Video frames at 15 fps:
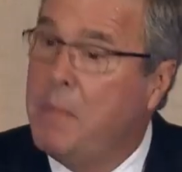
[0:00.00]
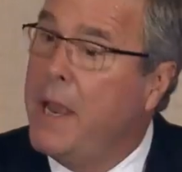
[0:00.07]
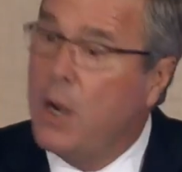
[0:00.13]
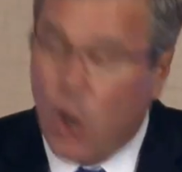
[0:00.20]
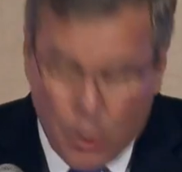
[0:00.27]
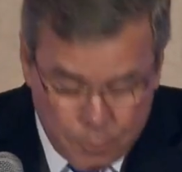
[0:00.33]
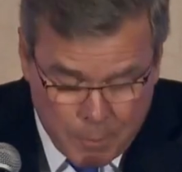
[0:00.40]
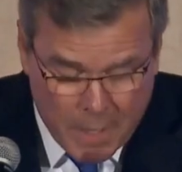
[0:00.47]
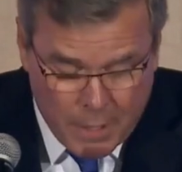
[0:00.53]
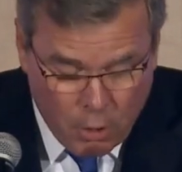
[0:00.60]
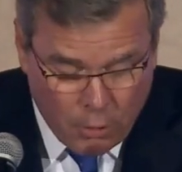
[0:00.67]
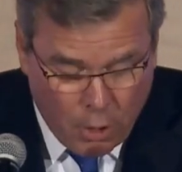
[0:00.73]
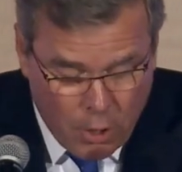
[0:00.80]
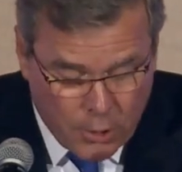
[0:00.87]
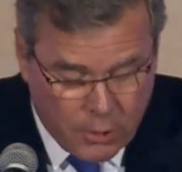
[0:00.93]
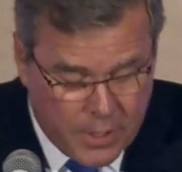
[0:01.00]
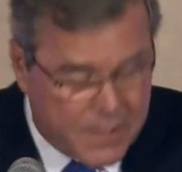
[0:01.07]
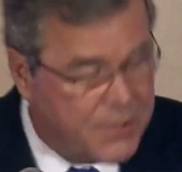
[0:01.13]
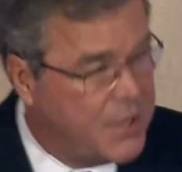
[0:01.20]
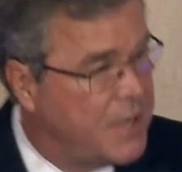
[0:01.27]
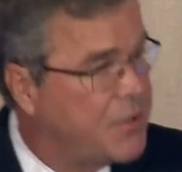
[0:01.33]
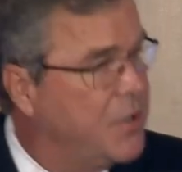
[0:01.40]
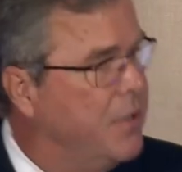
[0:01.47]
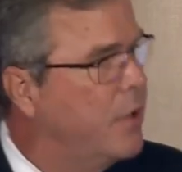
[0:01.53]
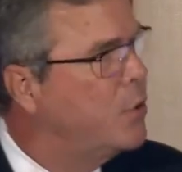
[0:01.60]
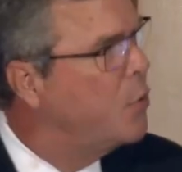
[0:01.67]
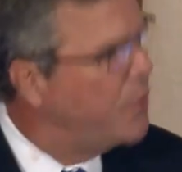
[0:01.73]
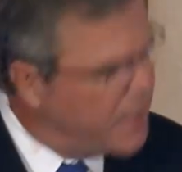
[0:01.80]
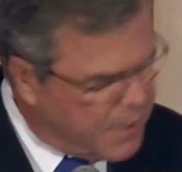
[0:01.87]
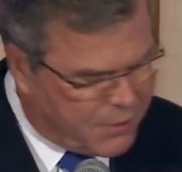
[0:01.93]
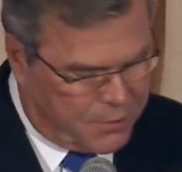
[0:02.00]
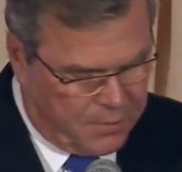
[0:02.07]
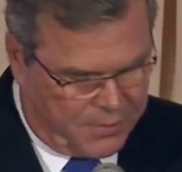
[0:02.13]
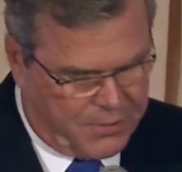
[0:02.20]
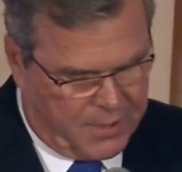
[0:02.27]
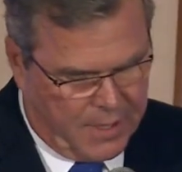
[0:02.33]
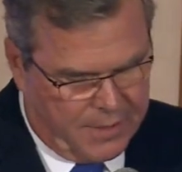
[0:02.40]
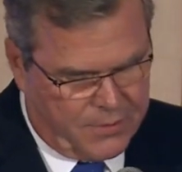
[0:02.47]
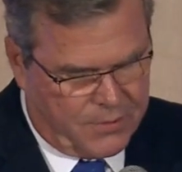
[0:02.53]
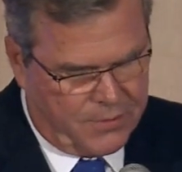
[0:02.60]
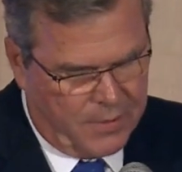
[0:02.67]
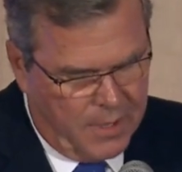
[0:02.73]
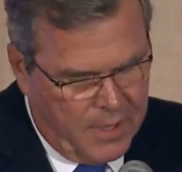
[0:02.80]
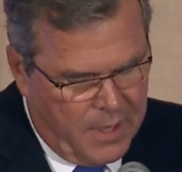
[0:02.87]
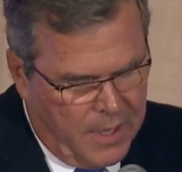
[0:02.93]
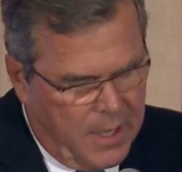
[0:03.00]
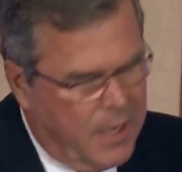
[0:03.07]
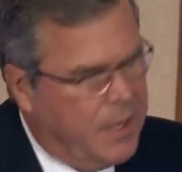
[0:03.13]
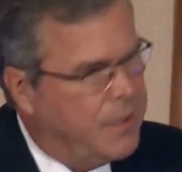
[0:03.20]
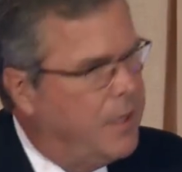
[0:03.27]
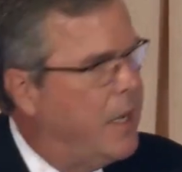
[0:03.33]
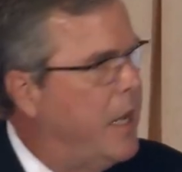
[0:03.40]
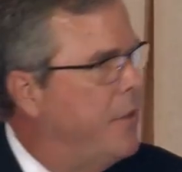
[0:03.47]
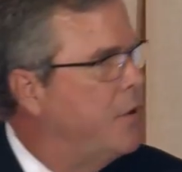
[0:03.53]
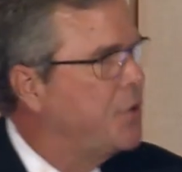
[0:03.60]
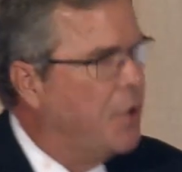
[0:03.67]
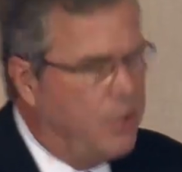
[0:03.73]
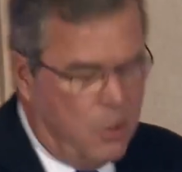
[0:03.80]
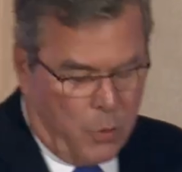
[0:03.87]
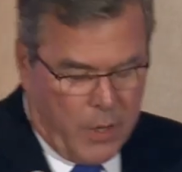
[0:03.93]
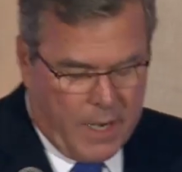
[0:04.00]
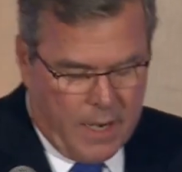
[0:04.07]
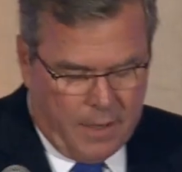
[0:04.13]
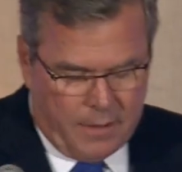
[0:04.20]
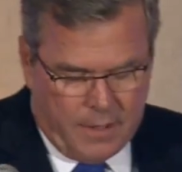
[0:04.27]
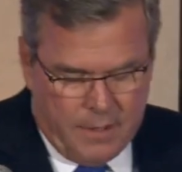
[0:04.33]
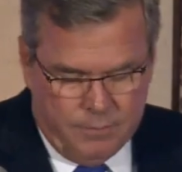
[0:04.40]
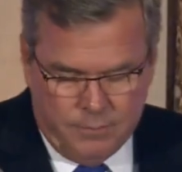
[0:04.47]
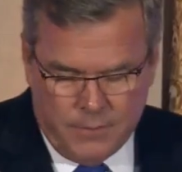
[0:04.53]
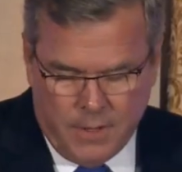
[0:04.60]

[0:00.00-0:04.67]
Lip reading: may no longer exist in the traditional sense, today there's a new reality,